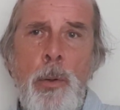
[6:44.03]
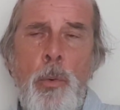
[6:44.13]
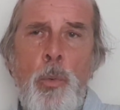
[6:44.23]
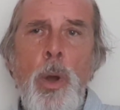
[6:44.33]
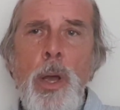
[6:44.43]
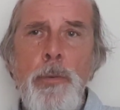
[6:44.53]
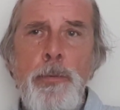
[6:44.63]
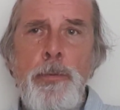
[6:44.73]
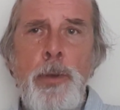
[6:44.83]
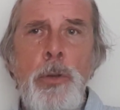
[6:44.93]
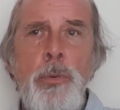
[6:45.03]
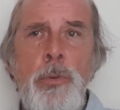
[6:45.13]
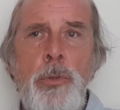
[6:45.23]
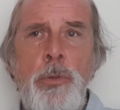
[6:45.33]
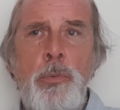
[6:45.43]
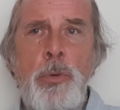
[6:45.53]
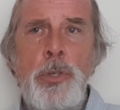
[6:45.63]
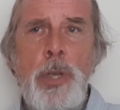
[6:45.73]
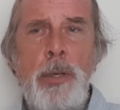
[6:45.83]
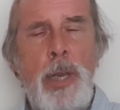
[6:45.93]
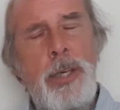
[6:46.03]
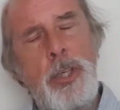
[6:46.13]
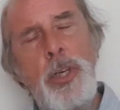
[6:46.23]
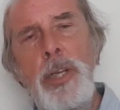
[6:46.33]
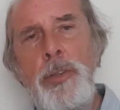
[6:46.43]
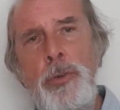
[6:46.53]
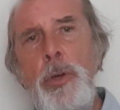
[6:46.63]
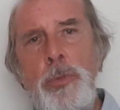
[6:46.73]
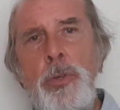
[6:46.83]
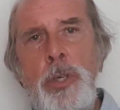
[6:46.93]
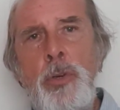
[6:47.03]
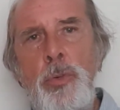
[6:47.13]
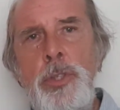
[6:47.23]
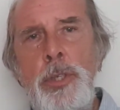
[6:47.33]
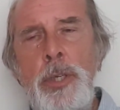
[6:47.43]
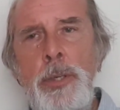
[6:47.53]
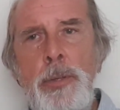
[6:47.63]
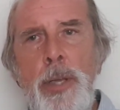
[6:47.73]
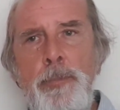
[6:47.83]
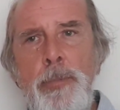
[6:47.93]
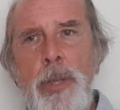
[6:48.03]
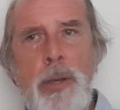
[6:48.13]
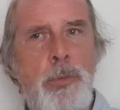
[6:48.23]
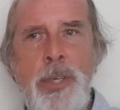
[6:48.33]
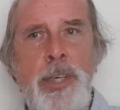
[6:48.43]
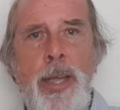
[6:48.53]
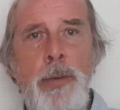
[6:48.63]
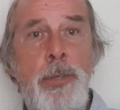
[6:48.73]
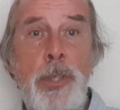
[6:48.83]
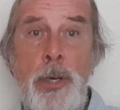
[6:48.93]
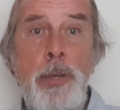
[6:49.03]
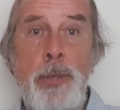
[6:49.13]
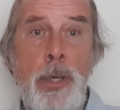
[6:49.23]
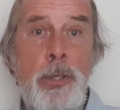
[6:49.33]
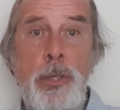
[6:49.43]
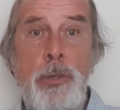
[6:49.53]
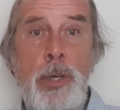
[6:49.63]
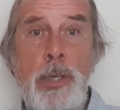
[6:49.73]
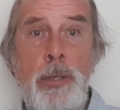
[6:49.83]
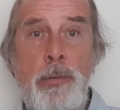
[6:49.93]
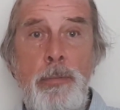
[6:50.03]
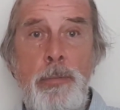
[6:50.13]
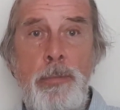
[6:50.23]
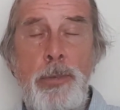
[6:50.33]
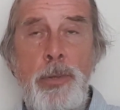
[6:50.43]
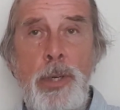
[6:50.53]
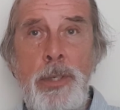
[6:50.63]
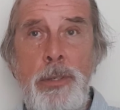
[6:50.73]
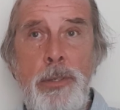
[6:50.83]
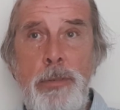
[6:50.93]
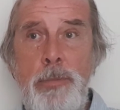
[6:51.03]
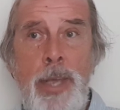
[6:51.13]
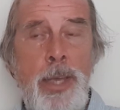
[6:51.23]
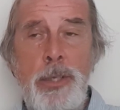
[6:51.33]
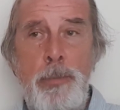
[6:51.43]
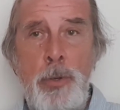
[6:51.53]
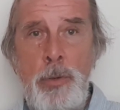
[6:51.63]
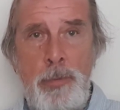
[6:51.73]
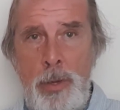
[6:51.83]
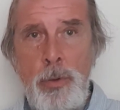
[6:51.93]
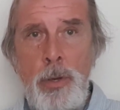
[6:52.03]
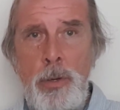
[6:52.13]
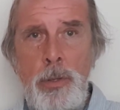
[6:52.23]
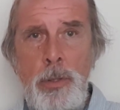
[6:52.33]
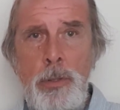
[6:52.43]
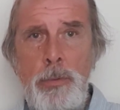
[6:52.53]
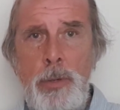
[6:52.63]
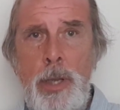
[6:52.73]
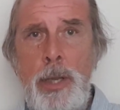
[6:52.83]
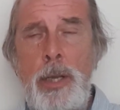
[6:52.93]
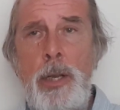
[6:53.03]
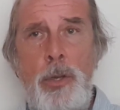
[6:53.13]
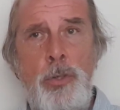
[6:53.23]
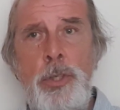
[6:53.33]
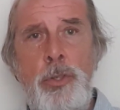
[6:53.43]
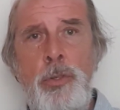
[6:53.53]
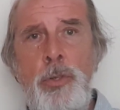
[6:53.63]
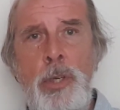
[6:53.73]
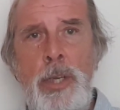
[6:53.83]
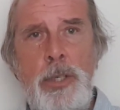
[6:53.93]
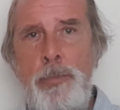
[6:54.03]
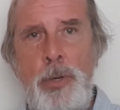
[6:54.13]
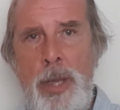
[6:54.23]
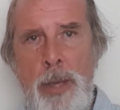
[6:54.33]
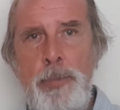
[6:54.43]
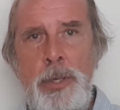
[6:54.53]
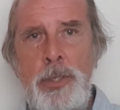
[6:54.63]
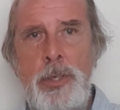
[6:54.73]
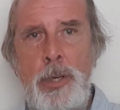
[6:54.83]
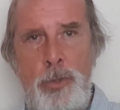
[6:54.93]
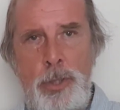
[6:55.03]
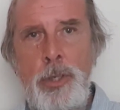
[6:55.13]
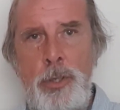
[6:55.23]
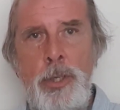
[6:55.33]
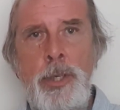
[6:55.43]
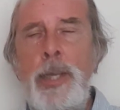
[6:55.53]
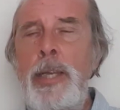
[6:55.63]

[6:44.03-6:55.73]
what I found was, and initially I thought I was going to go to I was in the elephant's graveyard, you know, you had X amount of alcohol allotted to you, X amount of happiness allotted to you,